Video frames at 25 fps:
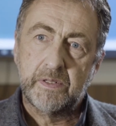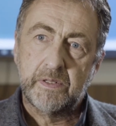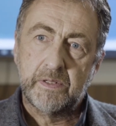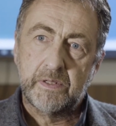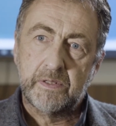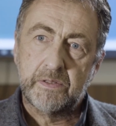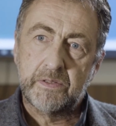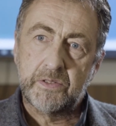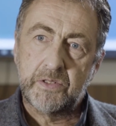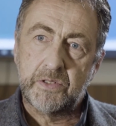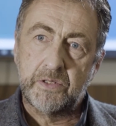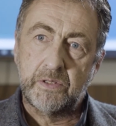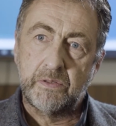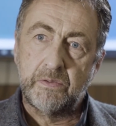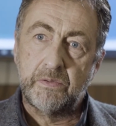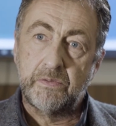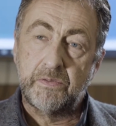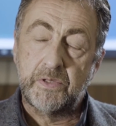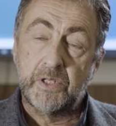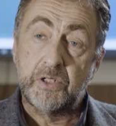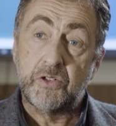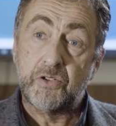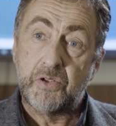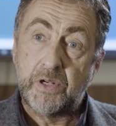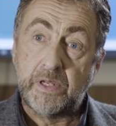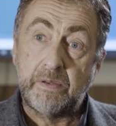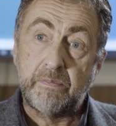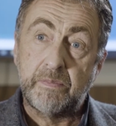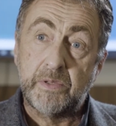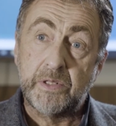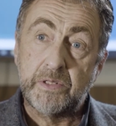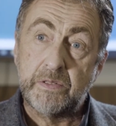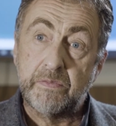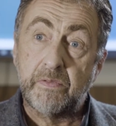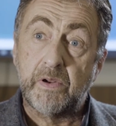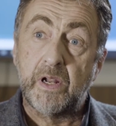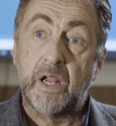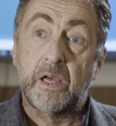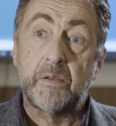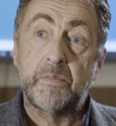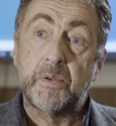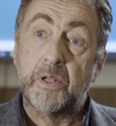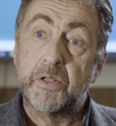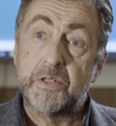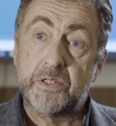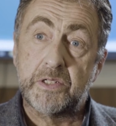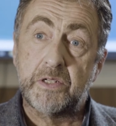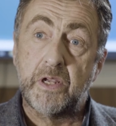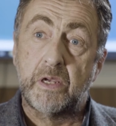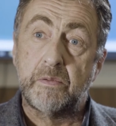to the treatment of
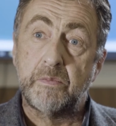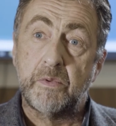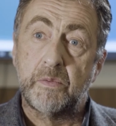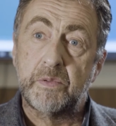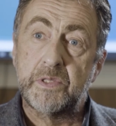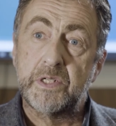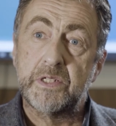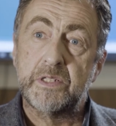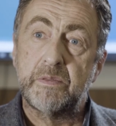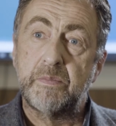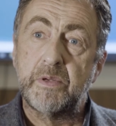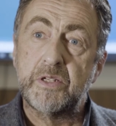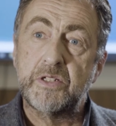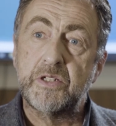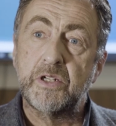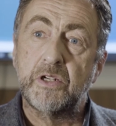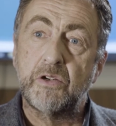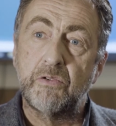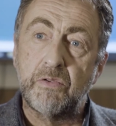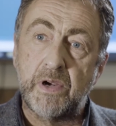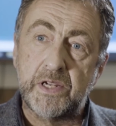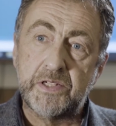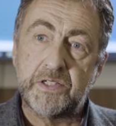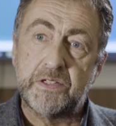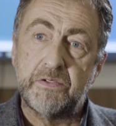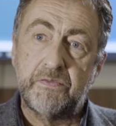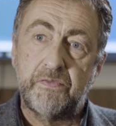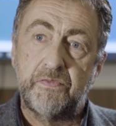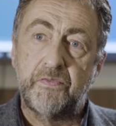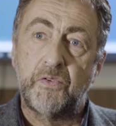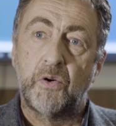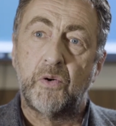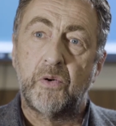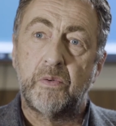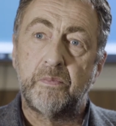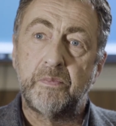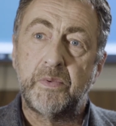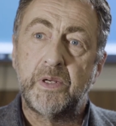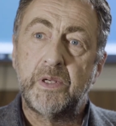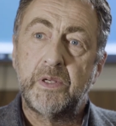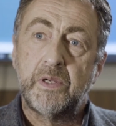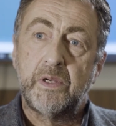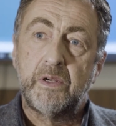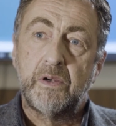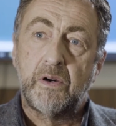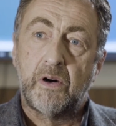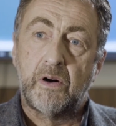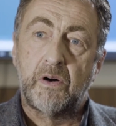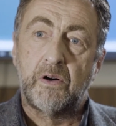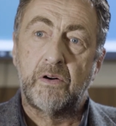glioblastoma, which is the most aggressive form
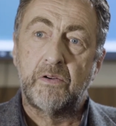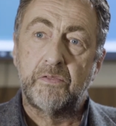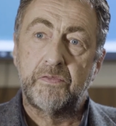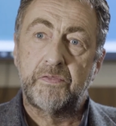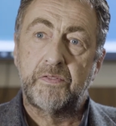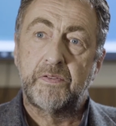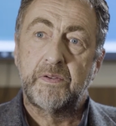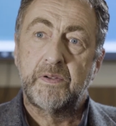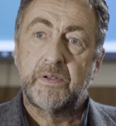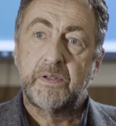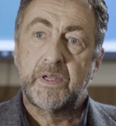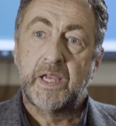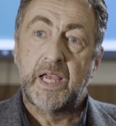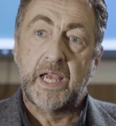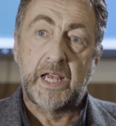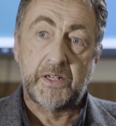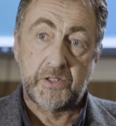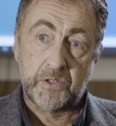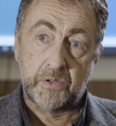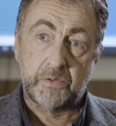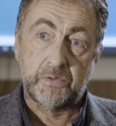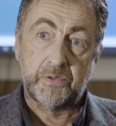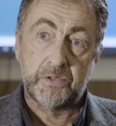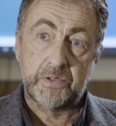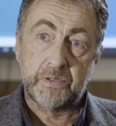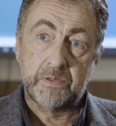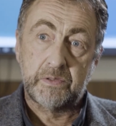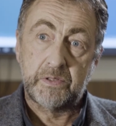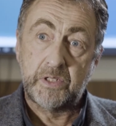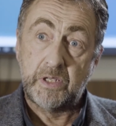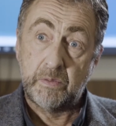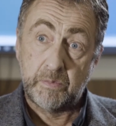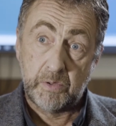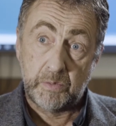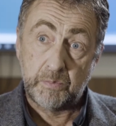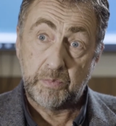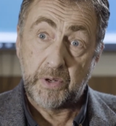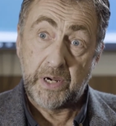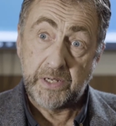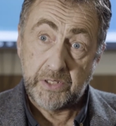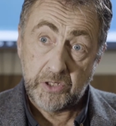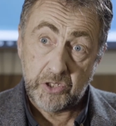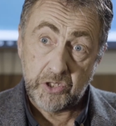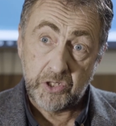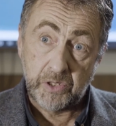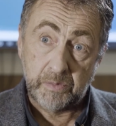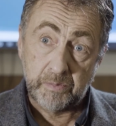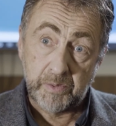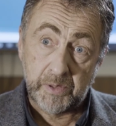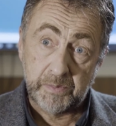of adult human brain
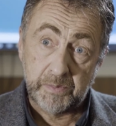tumour.